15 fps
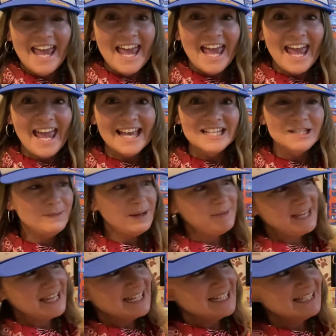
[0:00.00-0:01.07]
and
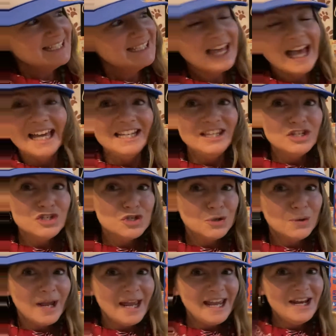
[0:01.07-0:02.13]
maybe inside the
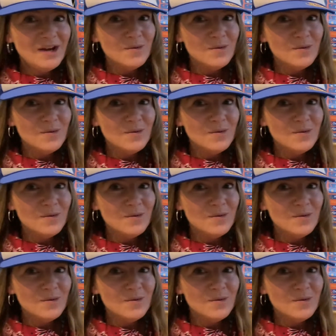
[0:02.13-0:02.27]
train,